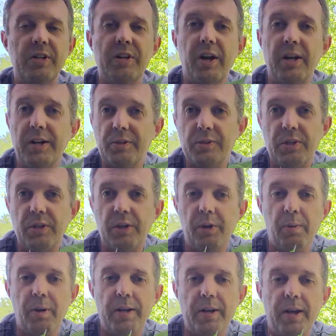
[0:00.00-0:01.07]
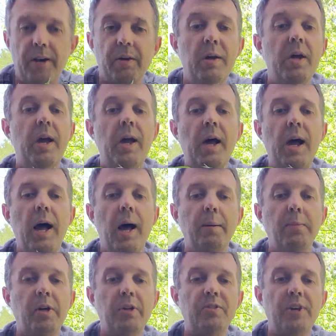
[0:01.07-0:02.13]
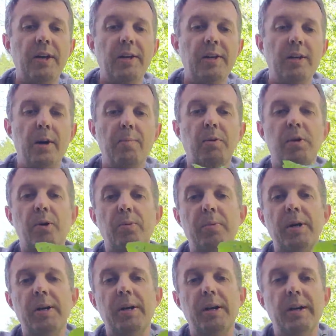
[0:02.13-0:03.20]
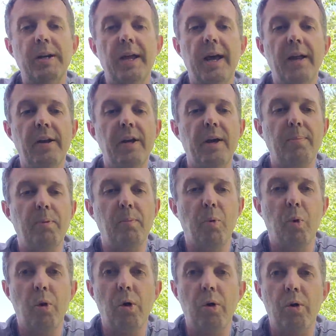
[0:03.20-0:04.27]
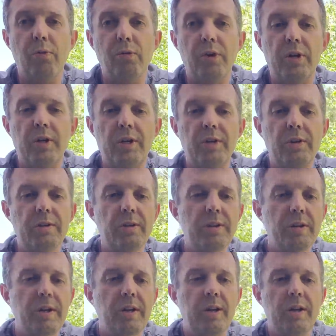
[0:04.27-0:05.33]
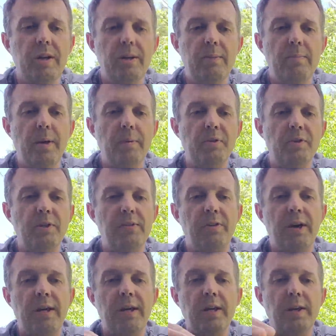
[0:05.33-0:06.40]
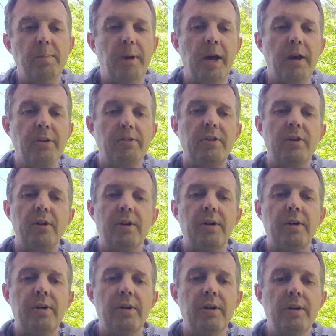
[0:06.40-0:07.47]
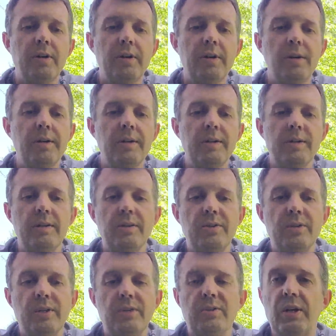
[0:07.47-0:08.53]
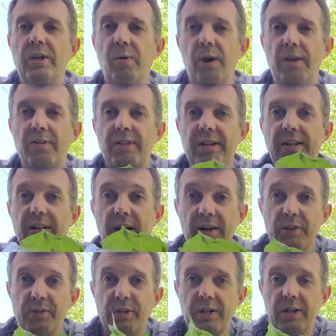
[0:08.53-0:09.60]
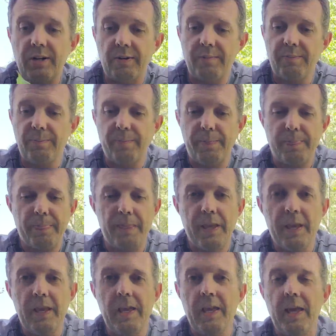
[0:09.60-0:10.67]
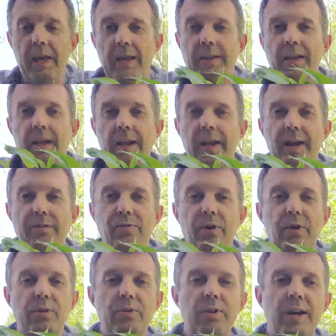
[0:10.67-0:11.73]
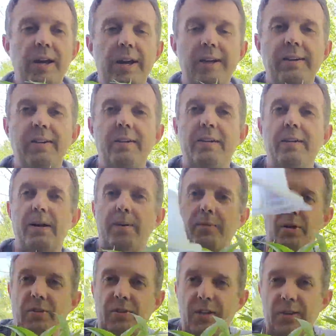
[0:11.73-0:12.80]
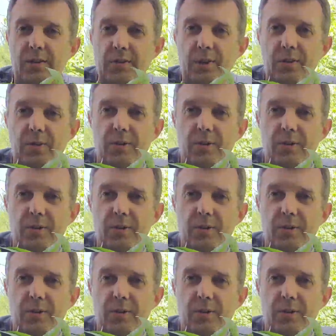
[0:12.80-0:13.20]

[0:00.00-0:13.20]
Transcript: cuttings in here right now. I'm going to tighten it up a little bit and add a couple more over here. Maybe see if I can get about 16 or 18 cuttings in here. And then after I do that, I'm going to take this other